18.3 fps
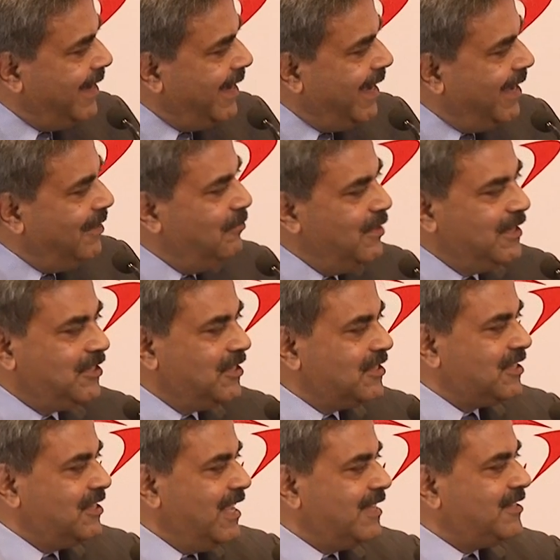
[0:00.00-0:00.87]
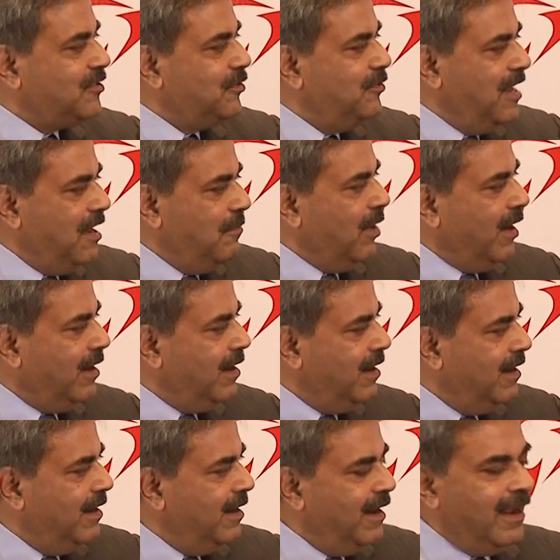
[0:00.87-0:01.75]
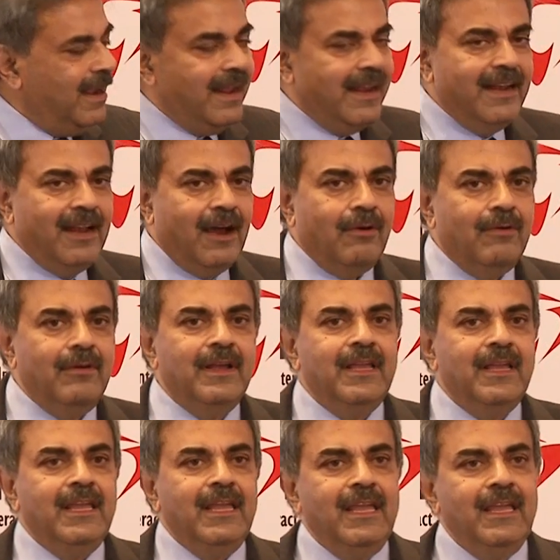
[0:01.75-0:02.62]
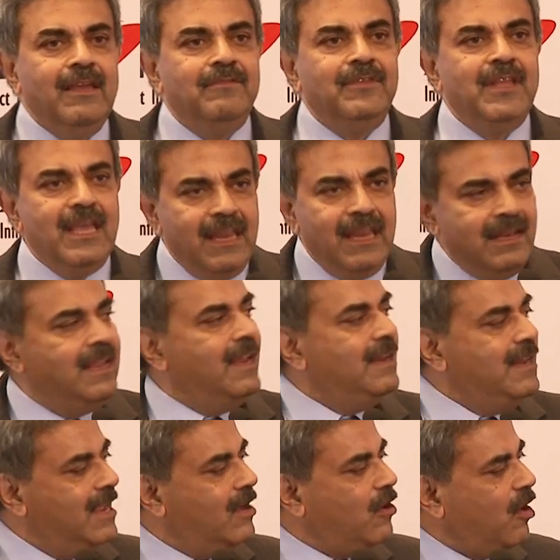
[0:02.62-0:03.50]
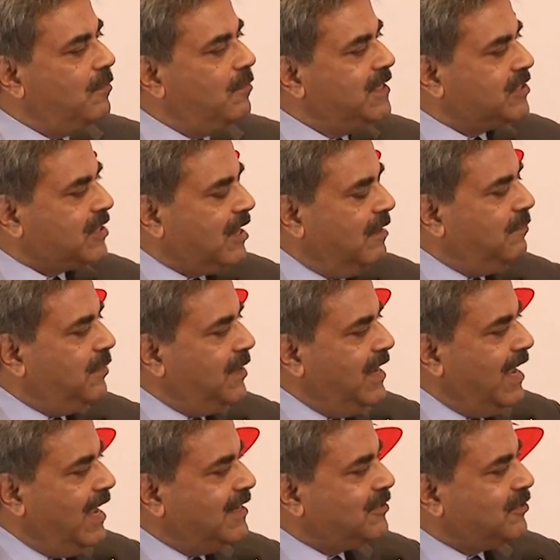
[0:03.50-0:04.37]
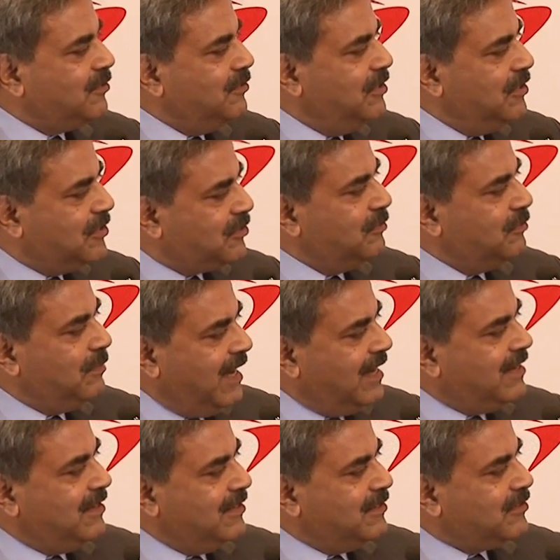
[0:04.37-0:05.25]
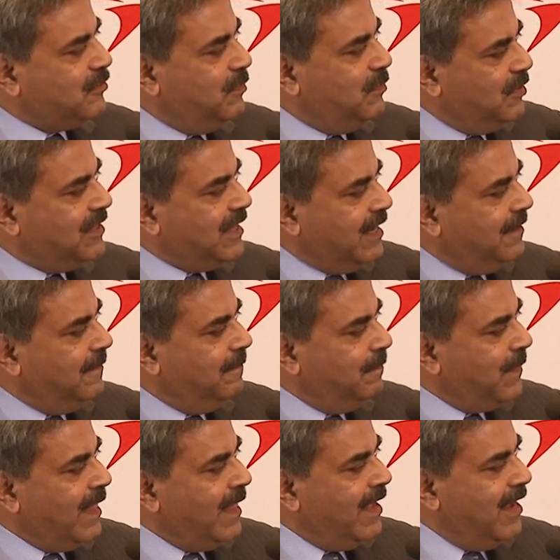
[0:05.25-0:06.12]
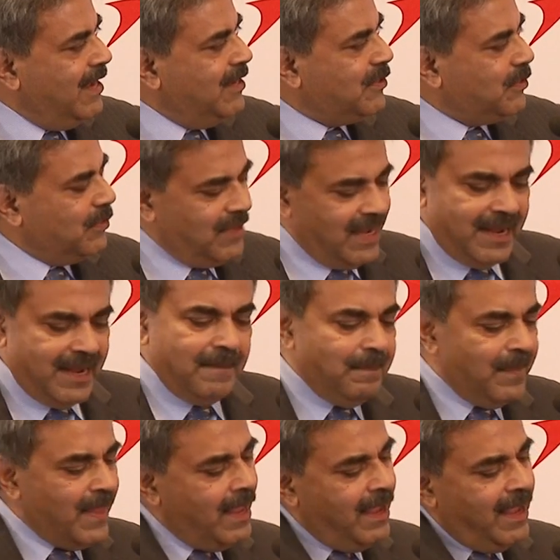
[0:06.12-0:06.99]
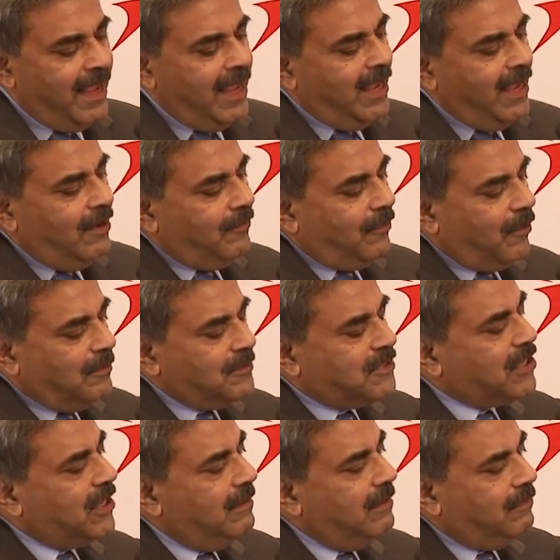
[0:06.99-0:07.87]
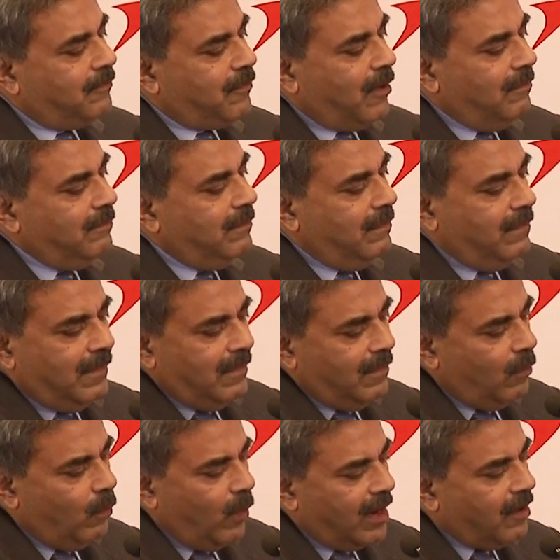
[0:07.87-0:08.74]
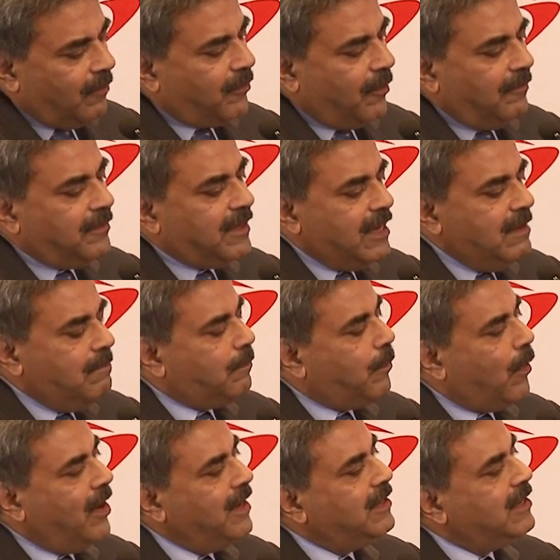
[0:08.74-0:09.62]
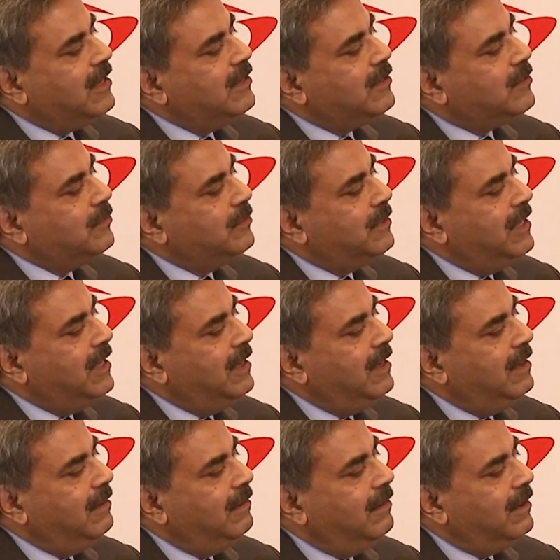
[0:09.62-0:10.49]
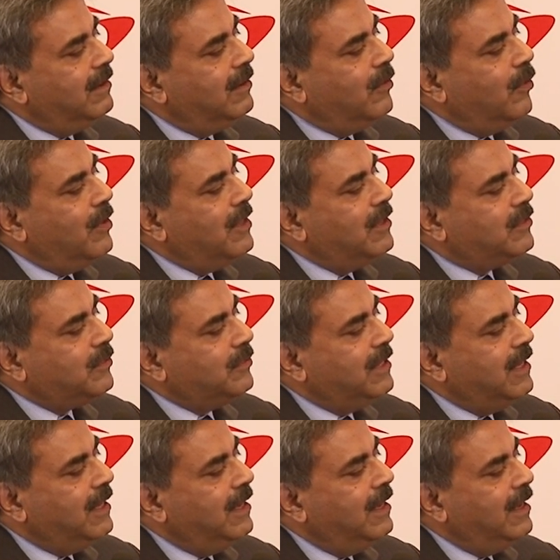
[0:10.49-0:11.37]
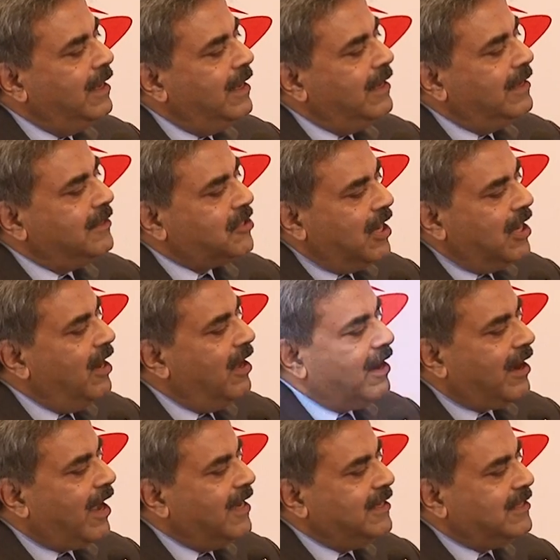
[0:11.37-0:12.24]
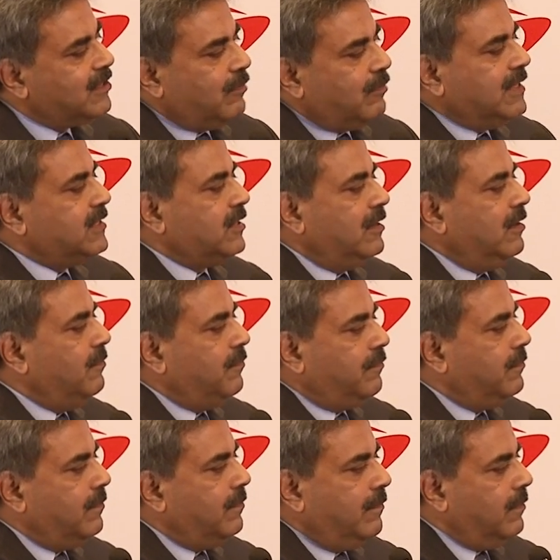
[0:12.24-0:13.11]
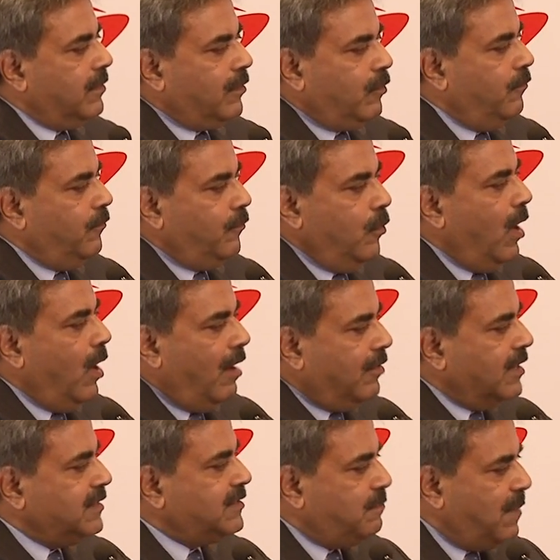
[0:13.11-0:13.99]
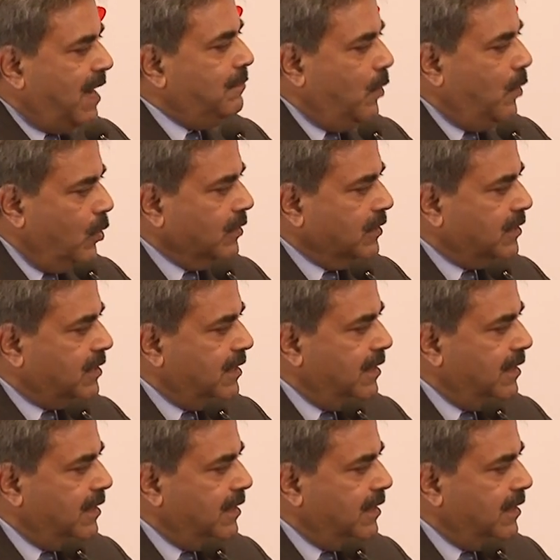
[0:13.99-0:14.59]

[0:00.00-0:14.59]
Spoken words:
And we're just next to neighbor. Now, if the Indian e-commerce company has to get distributed into there, from one of our tip point into the, go into the Sri Lanka is question of few hours by boat.